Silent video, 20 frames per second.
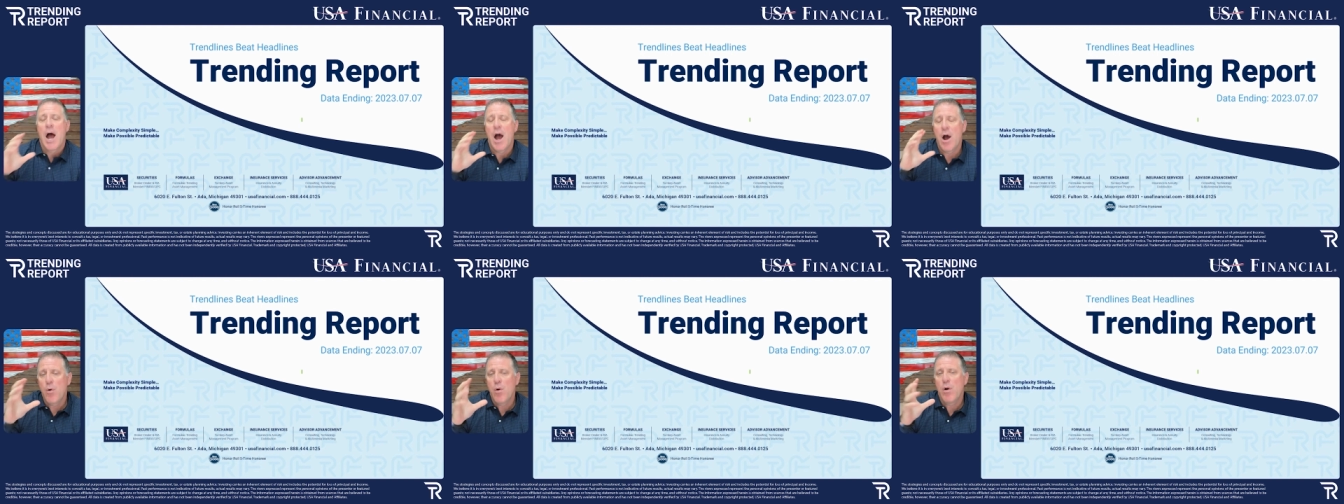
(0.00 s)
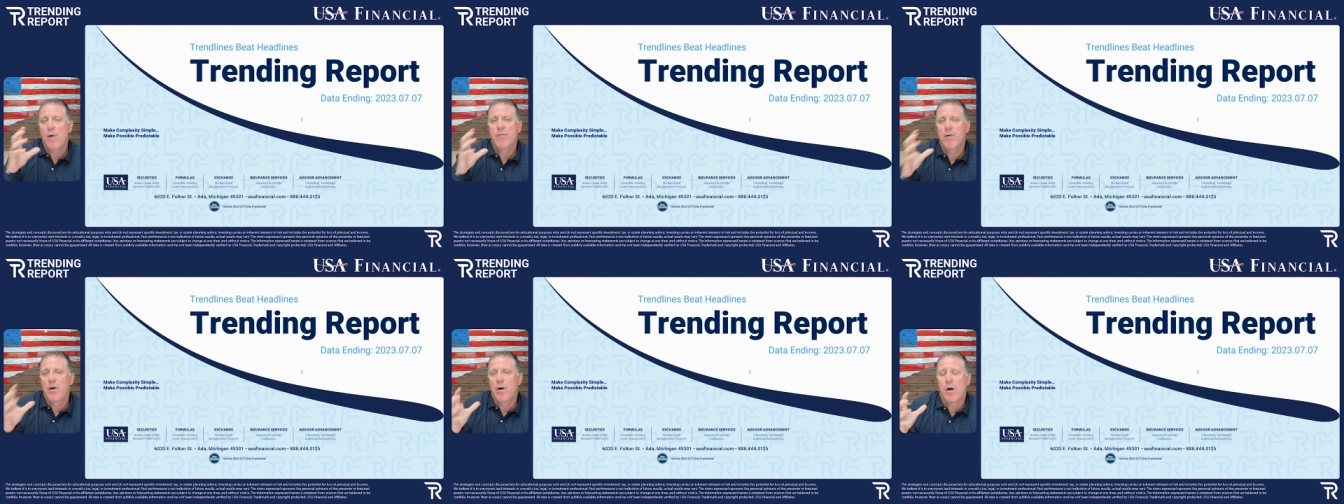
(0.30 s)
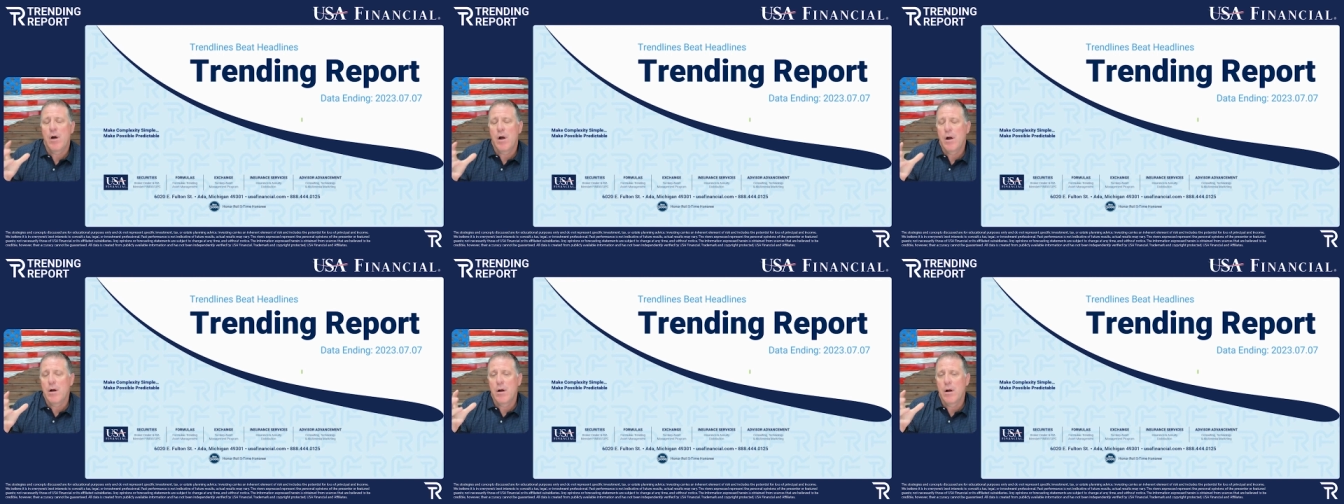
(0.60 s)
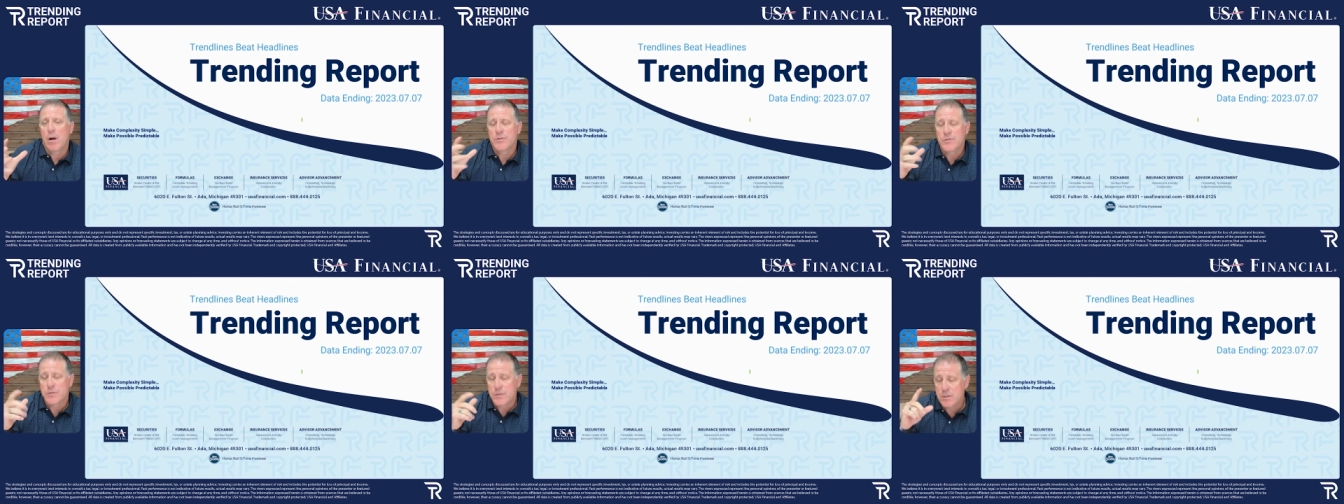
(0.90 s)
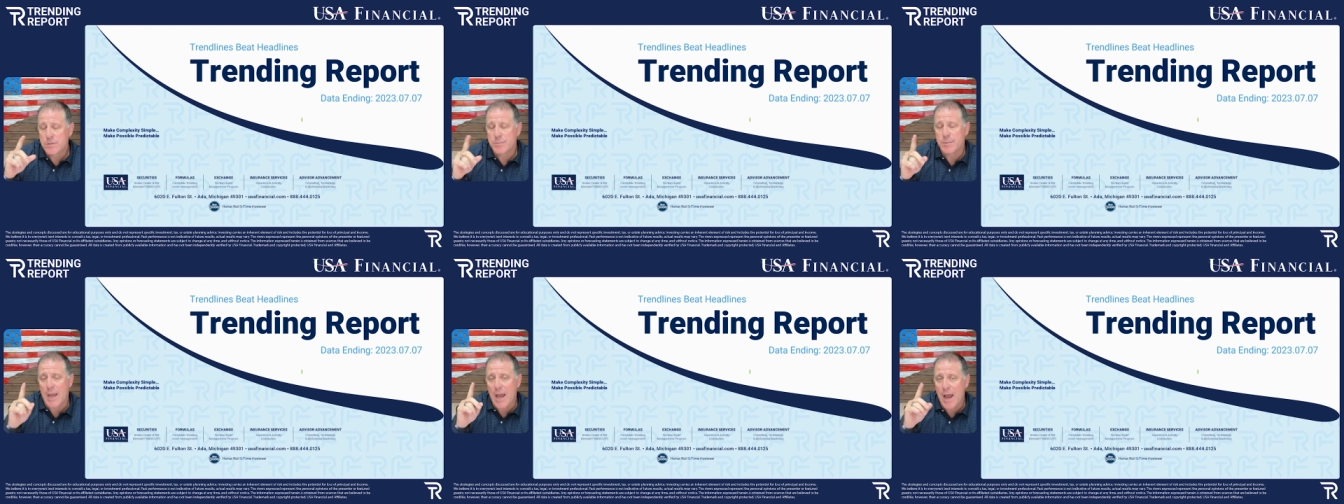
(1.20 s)
how
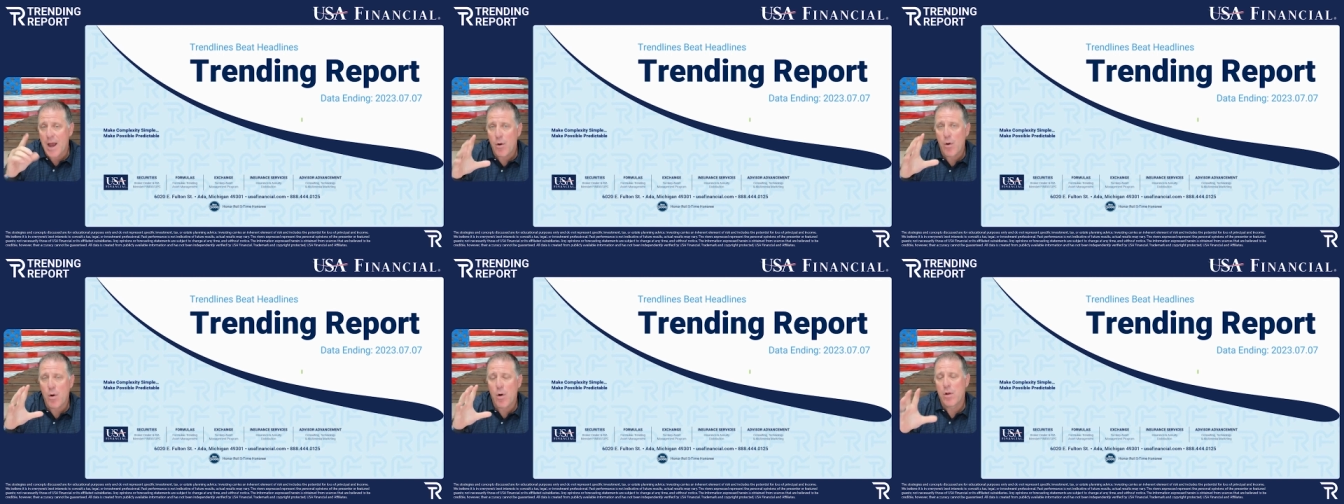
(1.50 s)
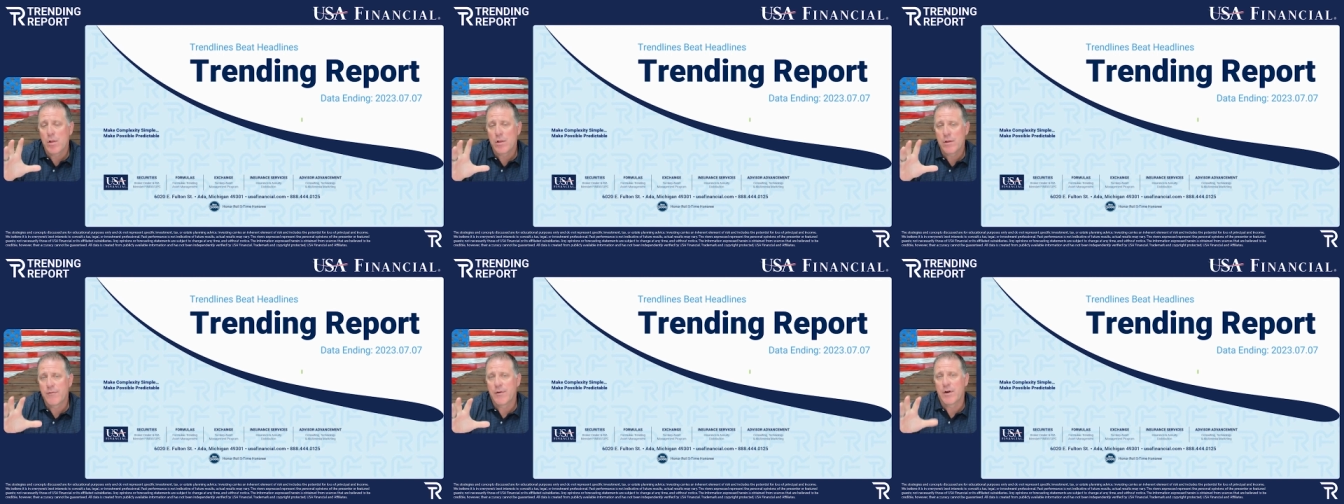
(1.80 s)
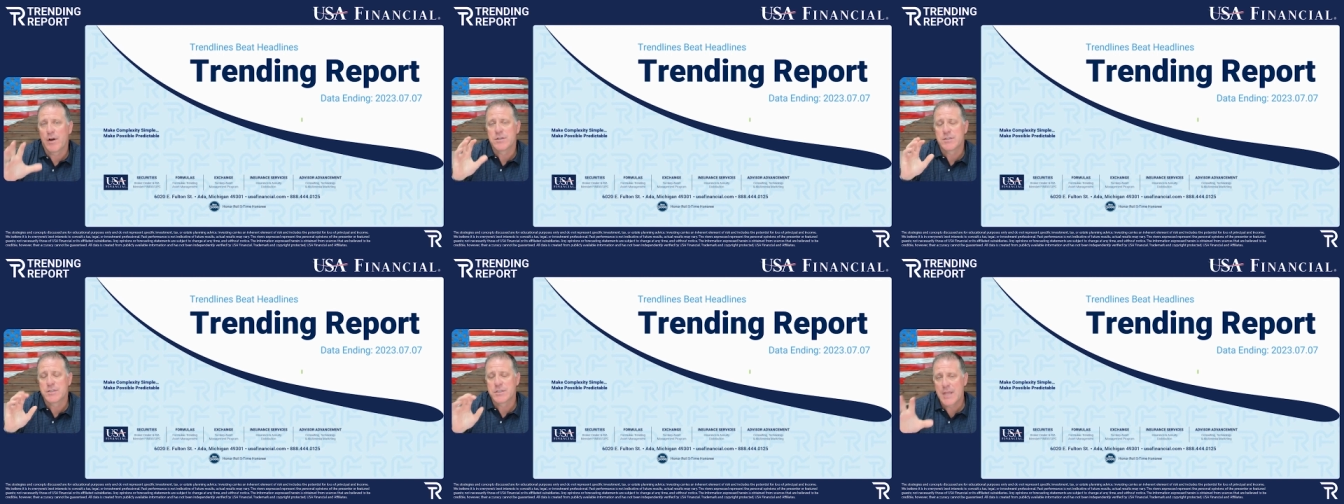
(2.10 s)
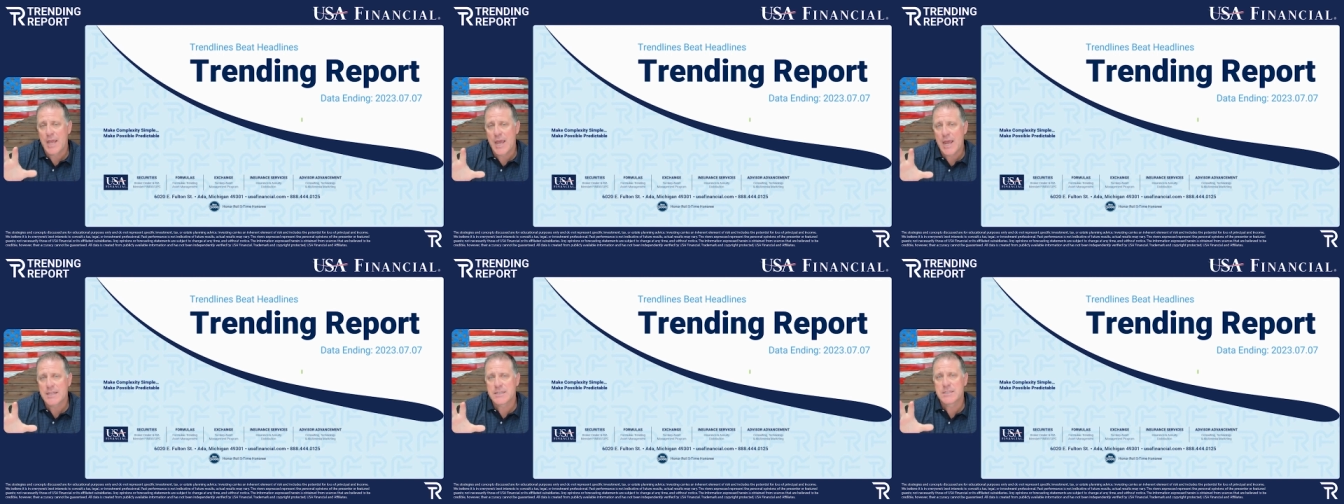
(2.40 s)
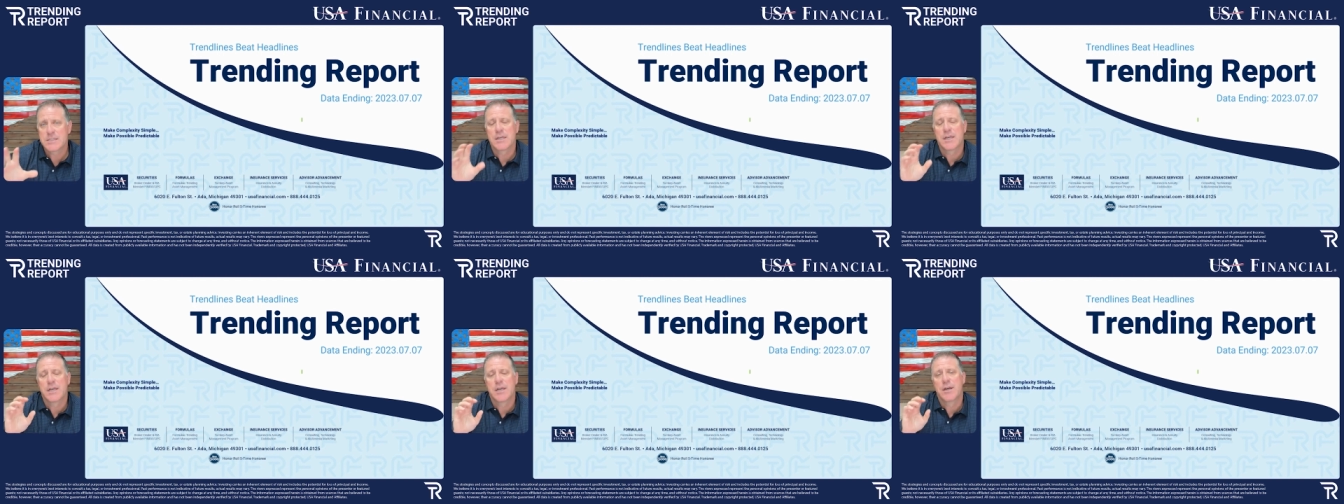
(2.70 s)
all of our
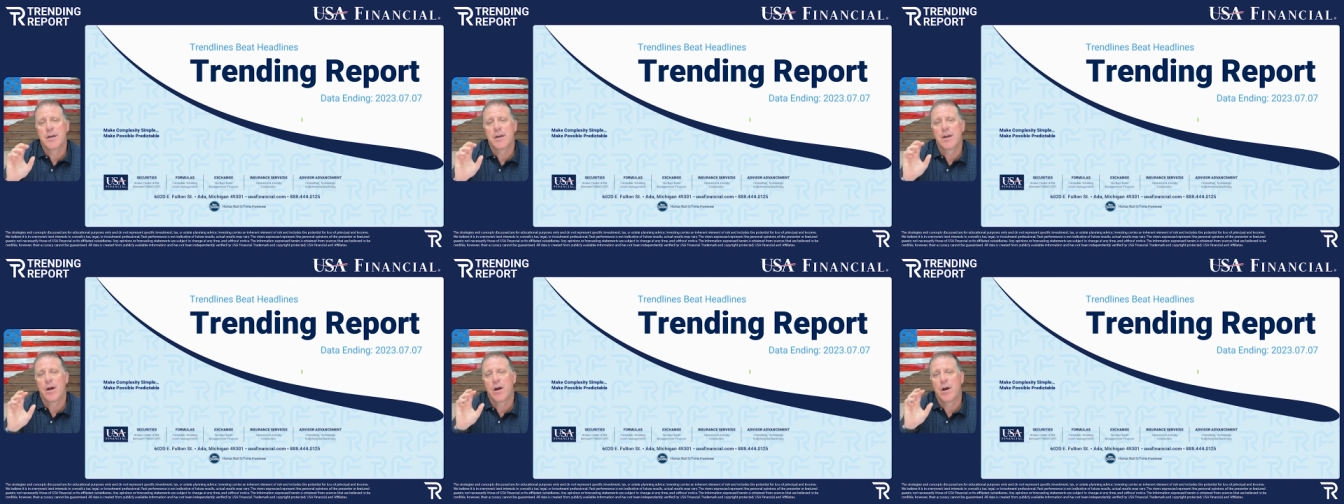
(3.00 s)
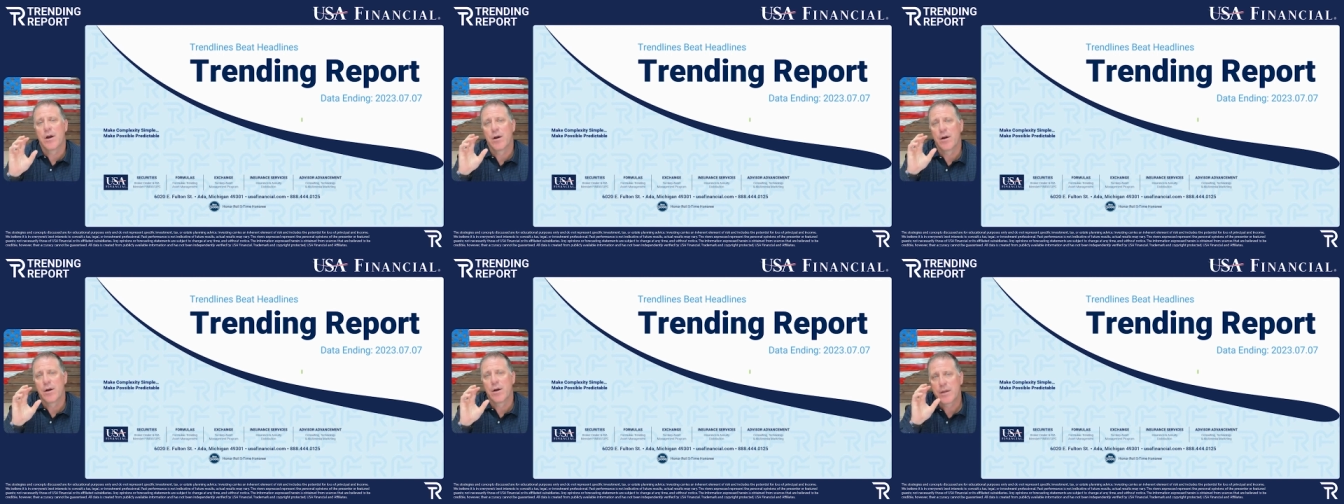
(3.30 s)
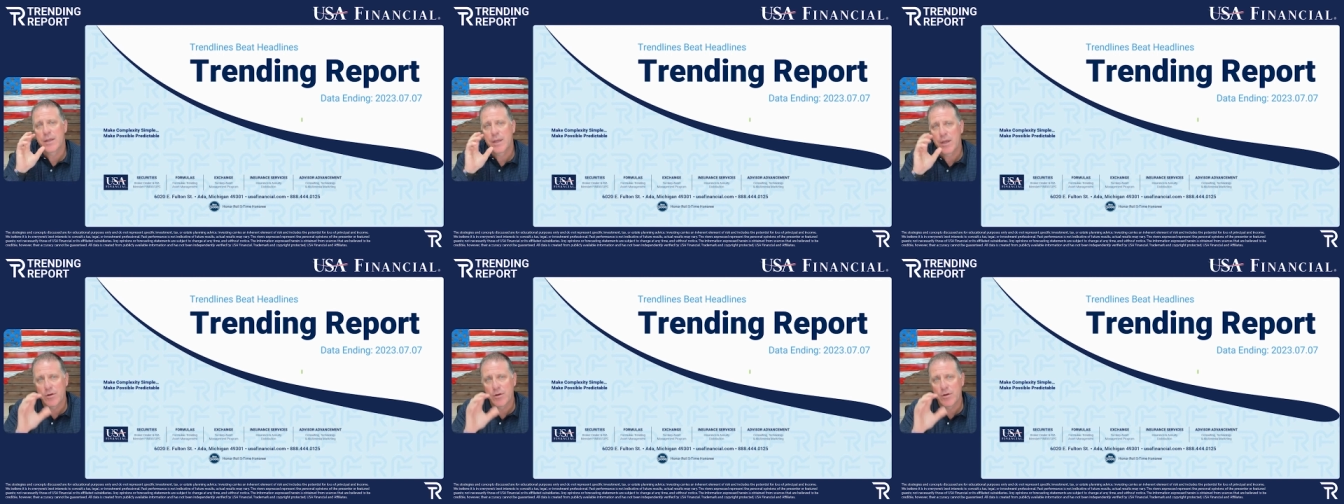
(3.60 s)
stats and our